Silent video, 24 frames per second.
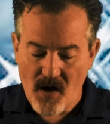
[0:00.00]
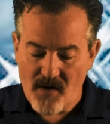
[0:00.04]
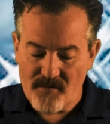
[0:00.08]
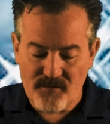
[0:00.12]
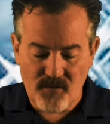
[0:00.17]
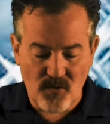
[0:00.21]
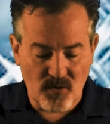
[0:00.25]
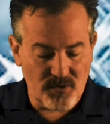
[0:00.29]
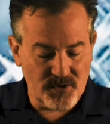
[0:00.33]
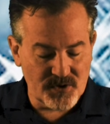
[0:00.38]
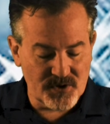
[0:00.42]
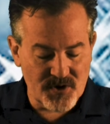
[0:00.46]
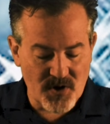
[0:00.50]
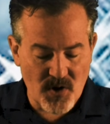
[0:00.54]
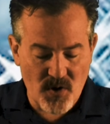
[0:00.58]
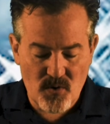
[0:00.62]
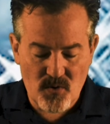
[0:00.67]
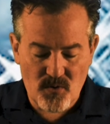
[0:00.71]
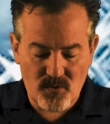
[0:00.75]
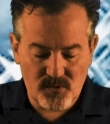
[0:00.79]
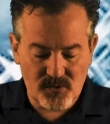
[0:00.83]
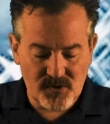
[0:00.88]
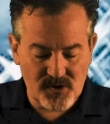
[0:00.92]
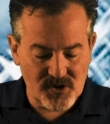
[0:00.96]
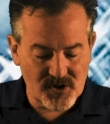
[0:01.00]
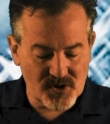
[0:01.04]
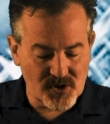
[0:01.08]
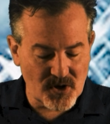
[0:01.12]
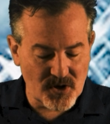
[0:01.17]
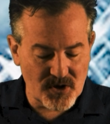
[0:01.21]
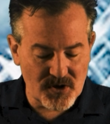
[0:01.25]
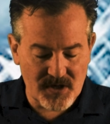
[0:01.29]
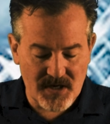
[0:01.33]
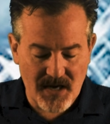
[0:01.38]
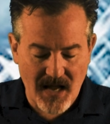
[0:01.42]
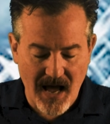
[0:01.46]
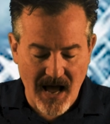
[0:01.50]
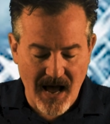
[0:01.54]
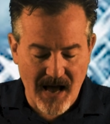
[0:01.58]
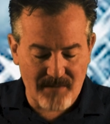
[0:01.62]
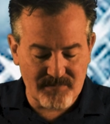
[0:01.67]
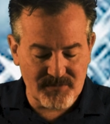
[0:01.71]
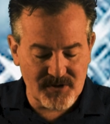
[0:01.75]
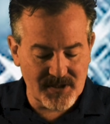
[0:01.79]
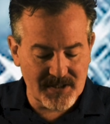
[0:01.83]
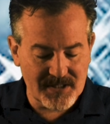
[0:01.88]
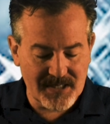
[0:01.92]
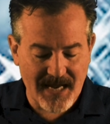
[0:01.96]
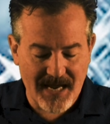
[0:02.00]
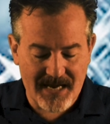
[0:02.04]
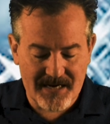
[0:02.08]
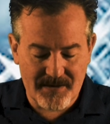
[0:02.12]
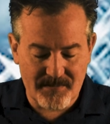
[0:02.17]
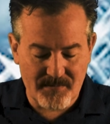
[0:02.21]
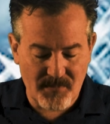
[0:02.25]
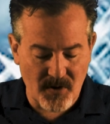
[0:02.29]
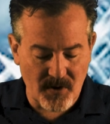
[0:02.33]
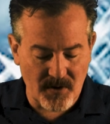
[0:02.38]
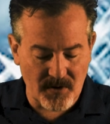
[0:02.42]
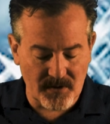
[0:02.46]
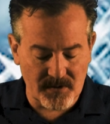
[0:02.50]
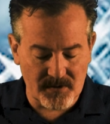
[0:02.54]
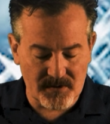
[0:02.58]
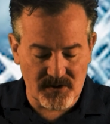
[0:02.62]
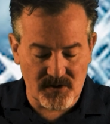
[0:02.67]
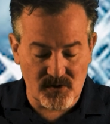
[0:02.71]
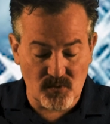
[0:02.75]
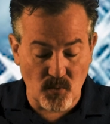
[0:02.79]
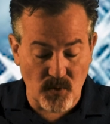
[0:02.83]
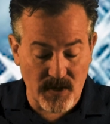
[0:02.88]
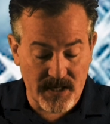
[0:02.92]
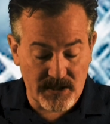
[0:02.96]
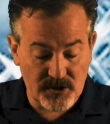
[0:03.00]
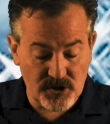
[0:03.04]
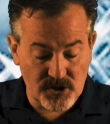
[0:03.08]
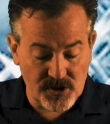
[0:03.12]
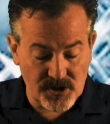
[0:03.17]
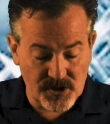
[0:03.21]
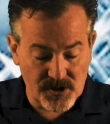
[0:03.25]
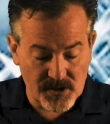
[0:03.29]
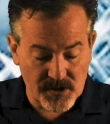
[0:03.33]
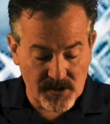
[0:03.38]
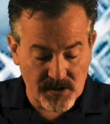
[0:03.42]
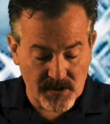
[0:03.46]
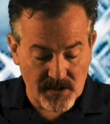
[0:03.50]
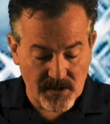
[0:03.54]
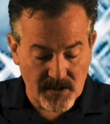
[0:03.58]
For no certain object had emerged, which,